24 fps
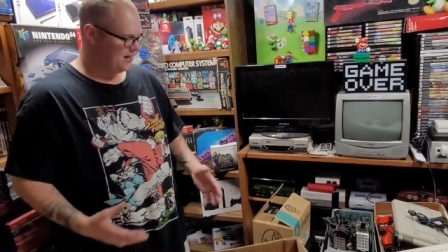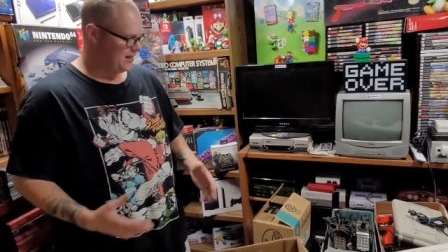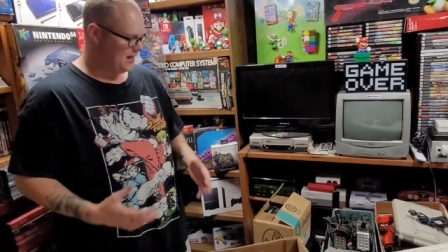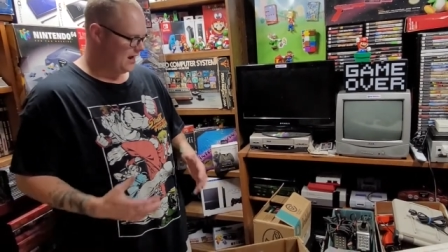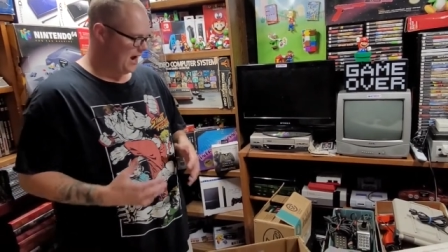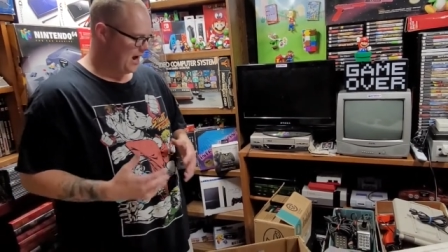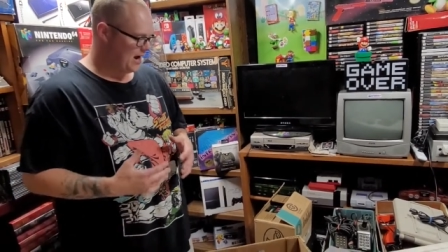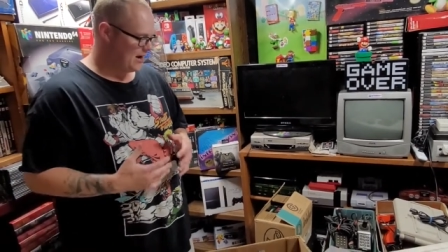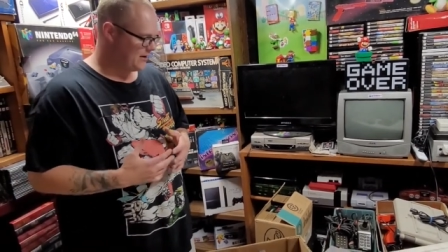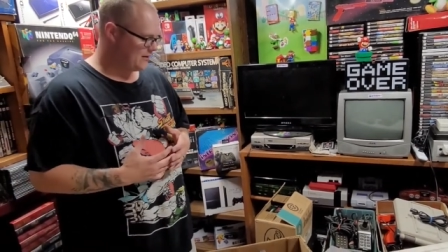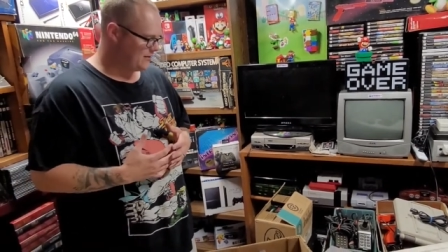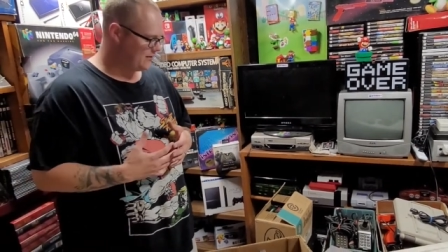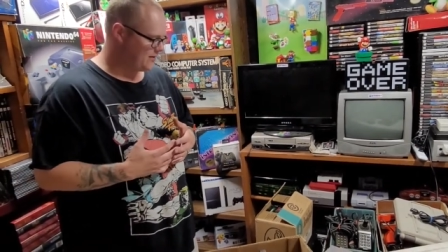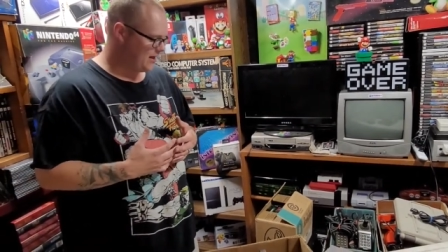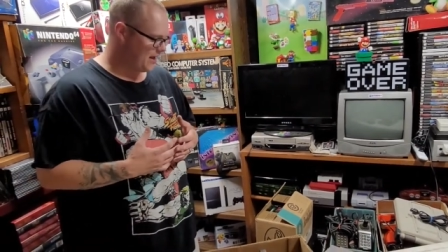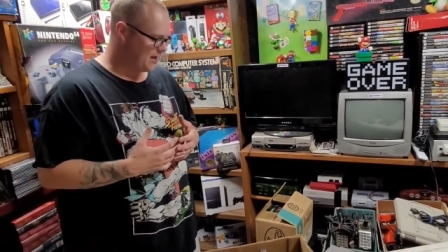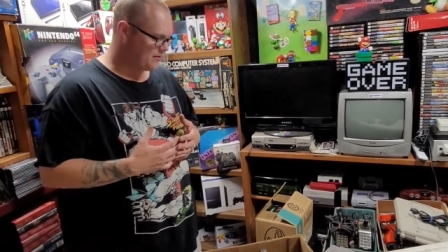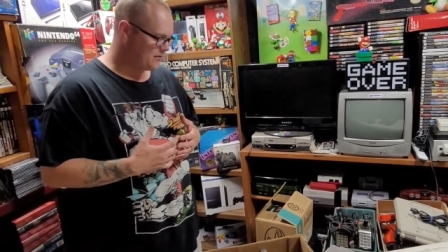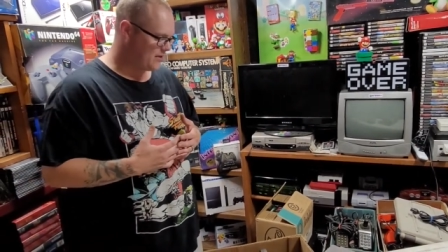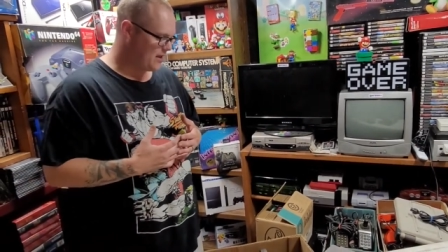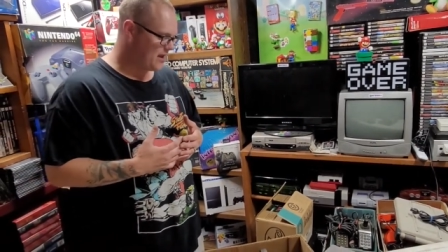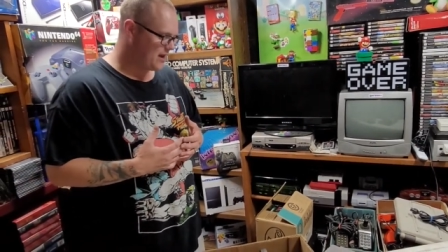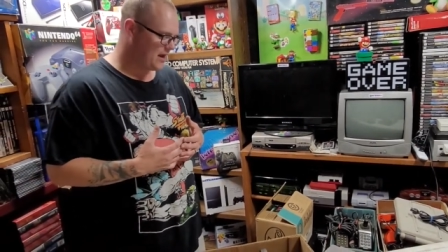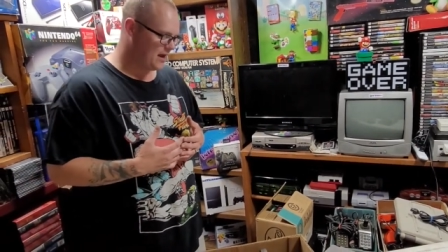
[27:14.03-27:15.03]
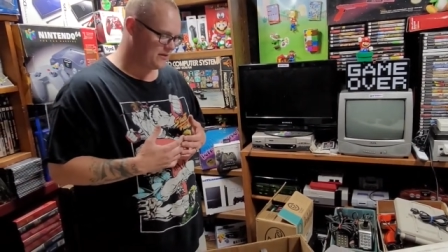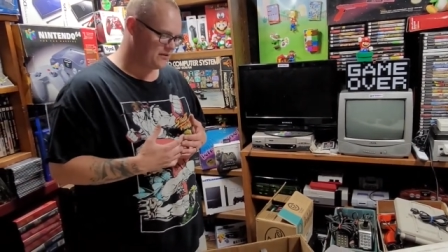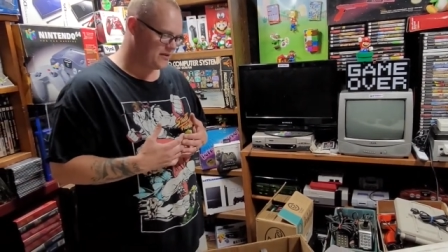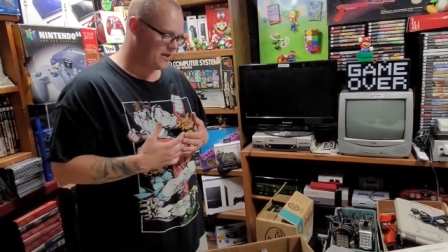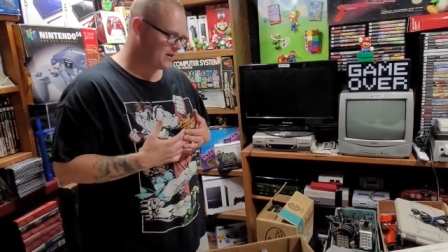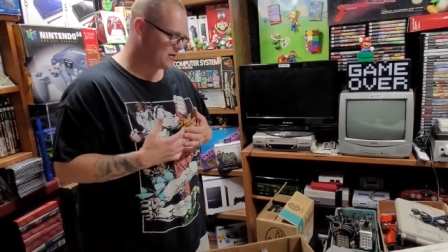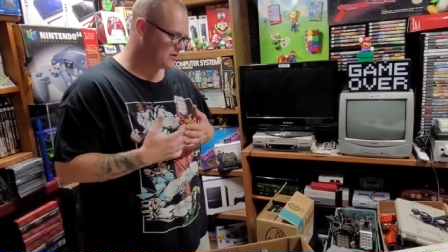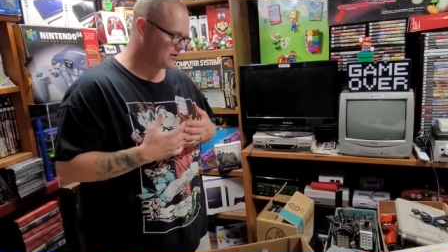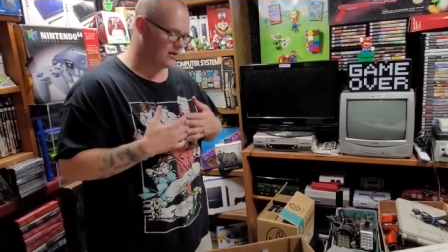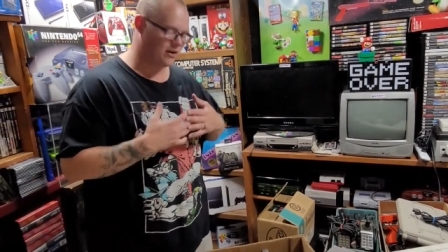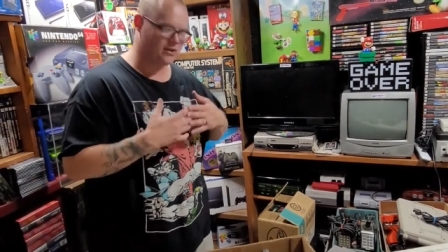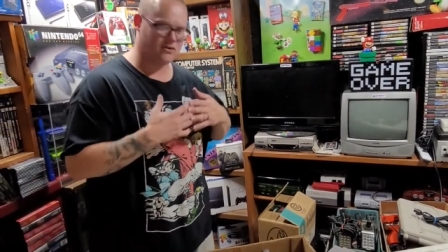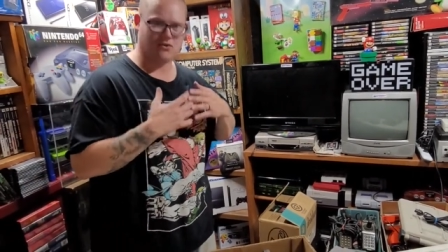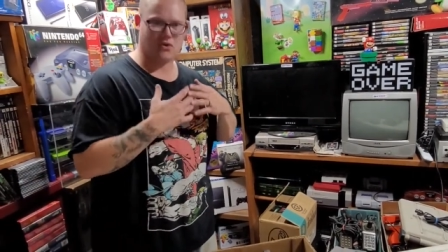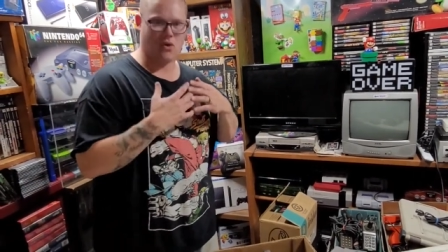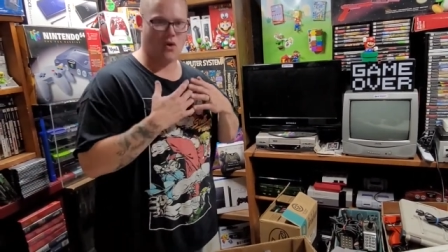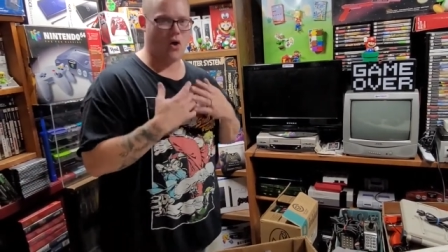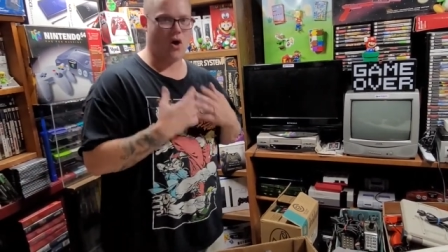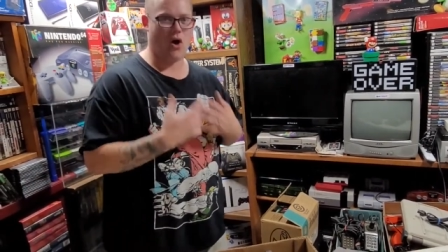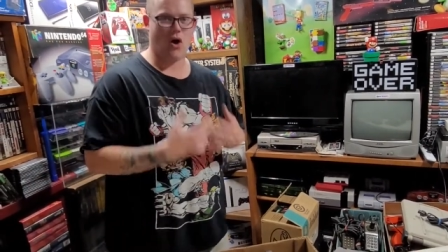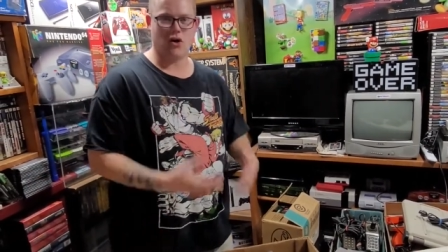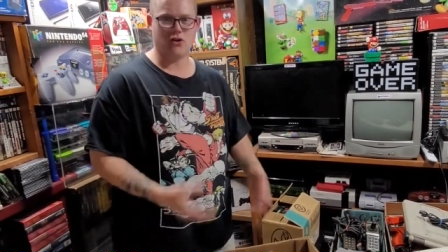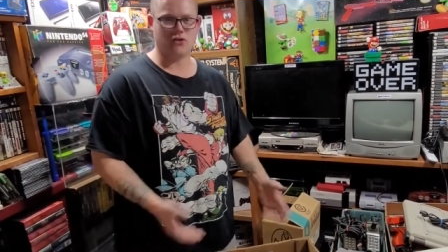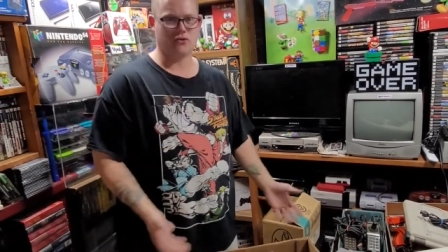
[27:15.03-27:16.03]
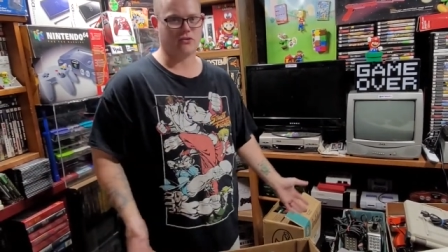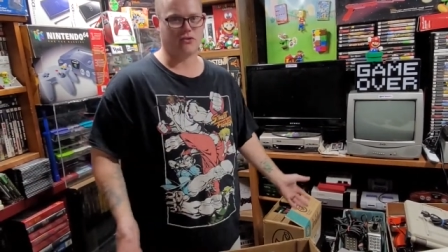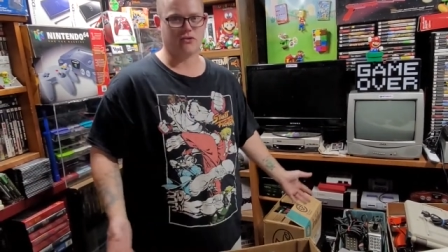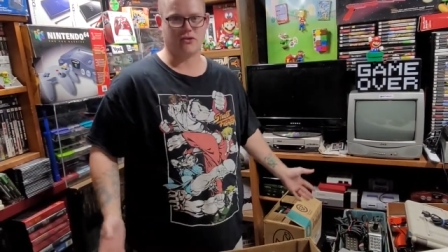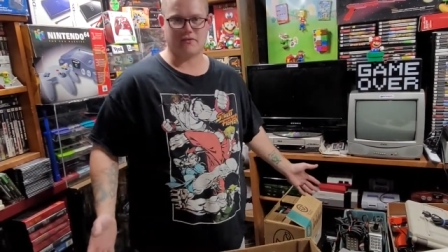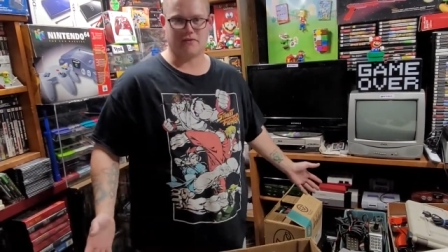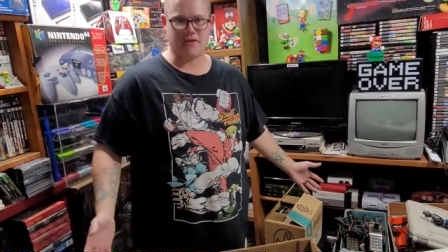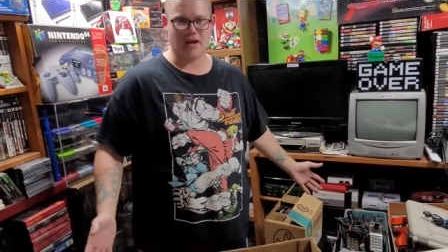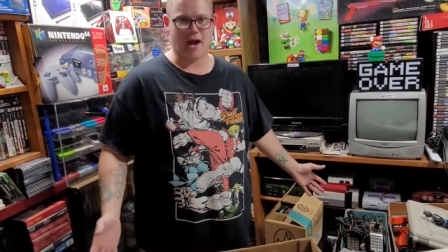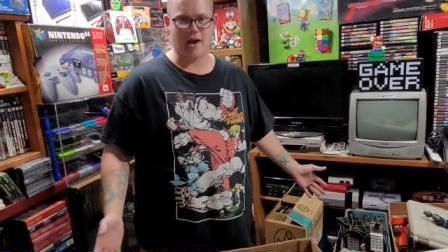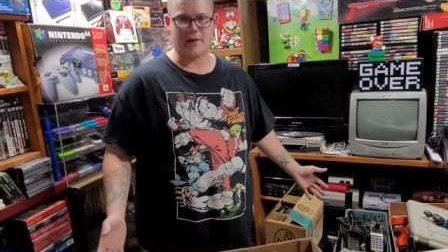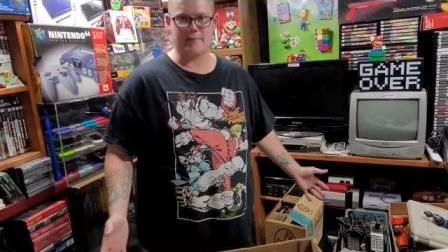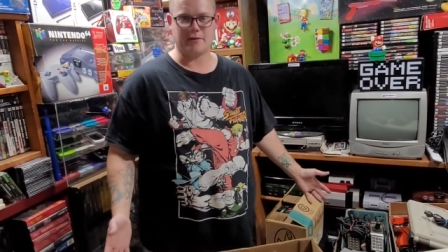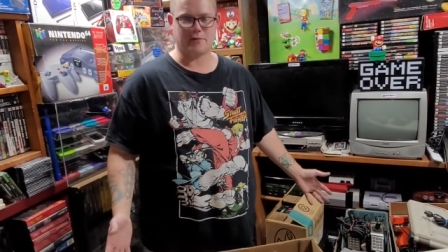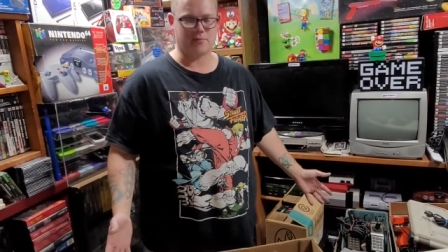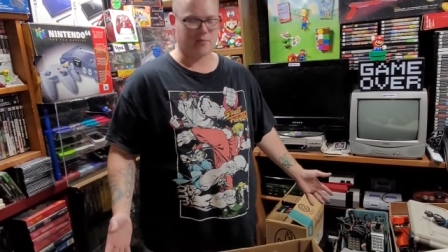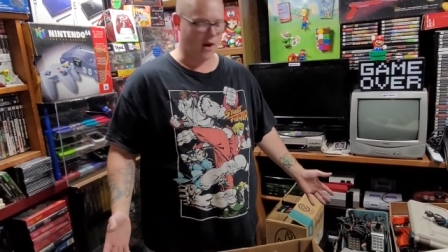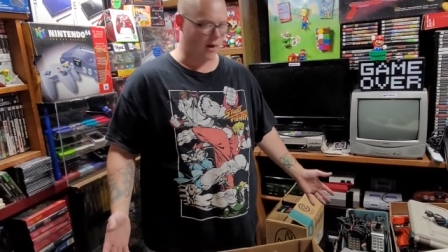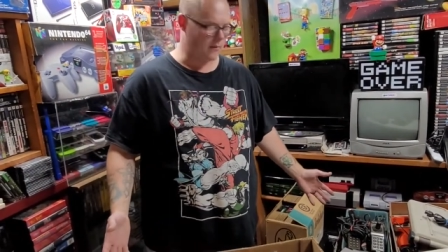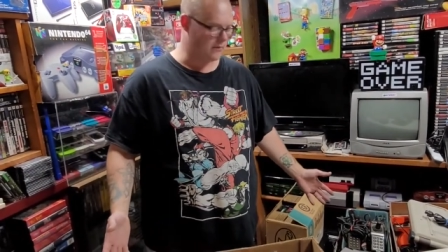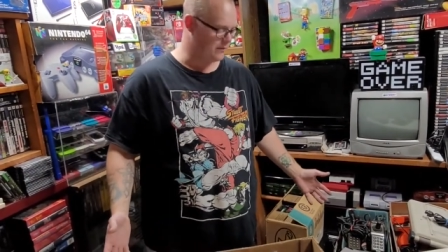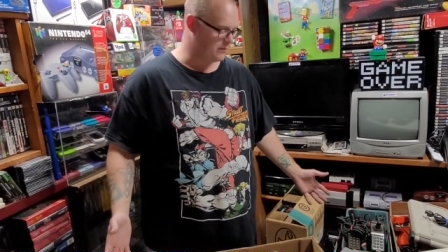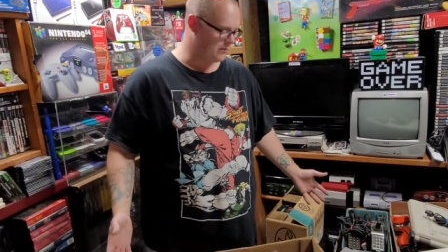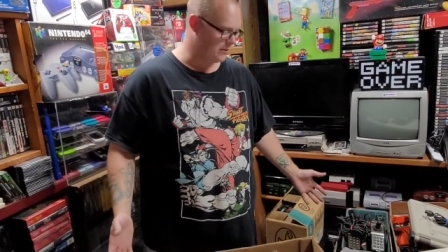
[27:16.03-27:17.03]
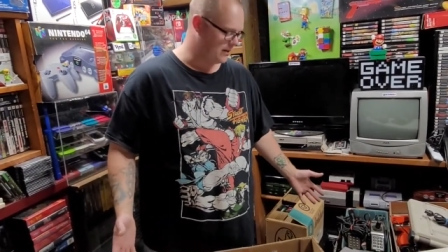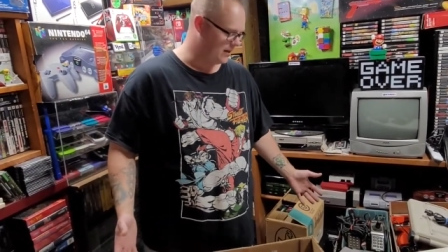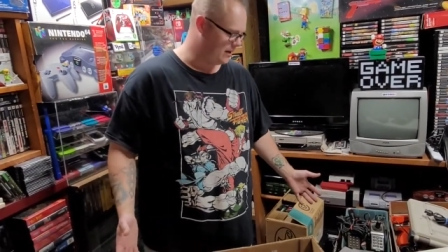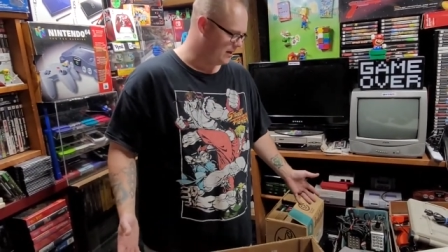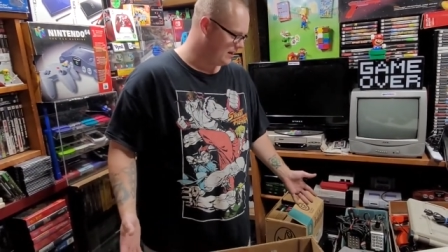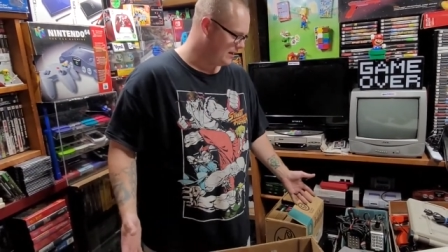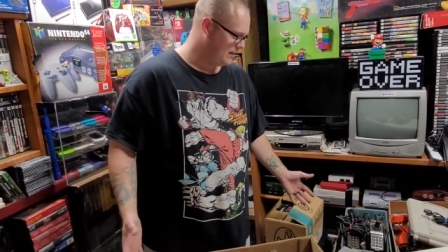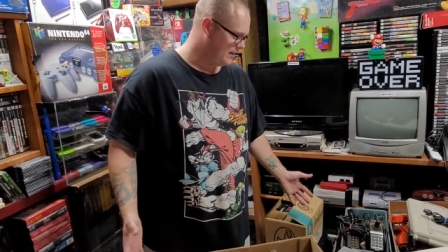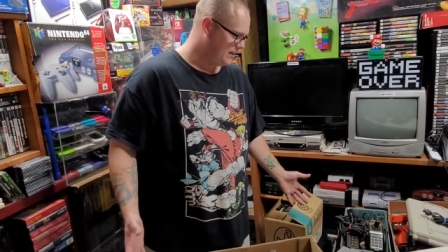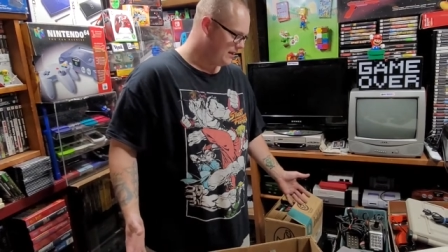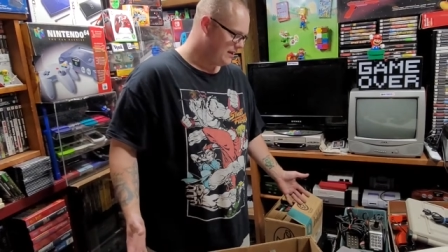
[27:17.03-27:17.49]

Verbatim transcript: I, I, think, I thanked her, I don't know, hundreds of times probably.